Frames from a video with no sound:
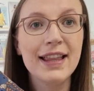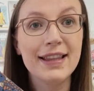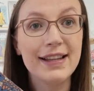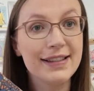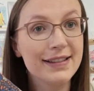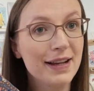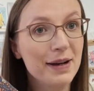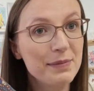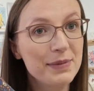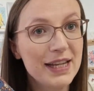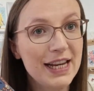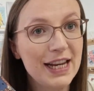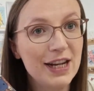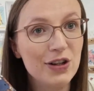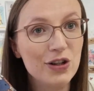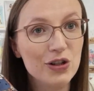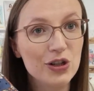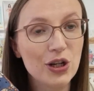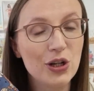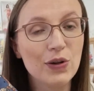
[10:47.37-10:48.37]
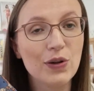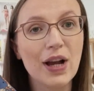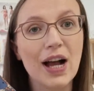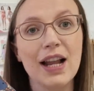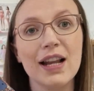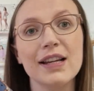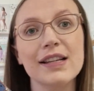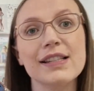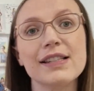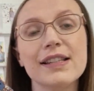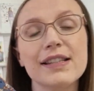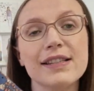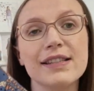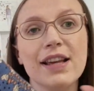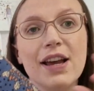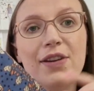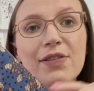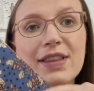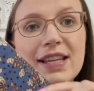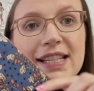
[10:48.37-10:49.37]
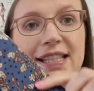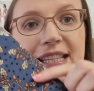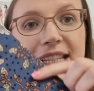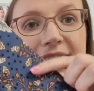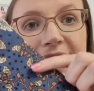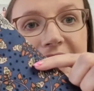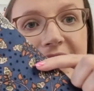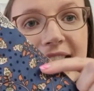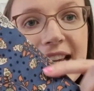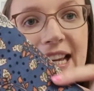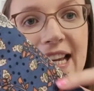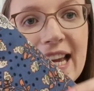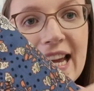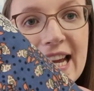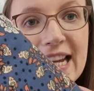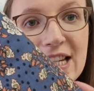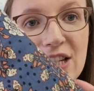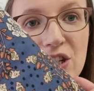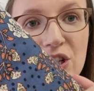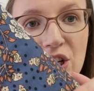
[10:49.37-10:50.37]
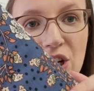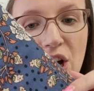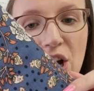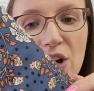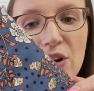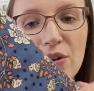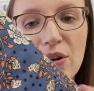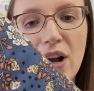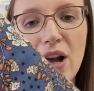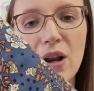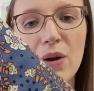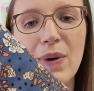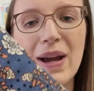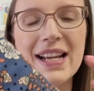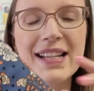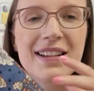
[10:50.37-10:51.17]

This comes in 2 colours. So this is the indigo colourway.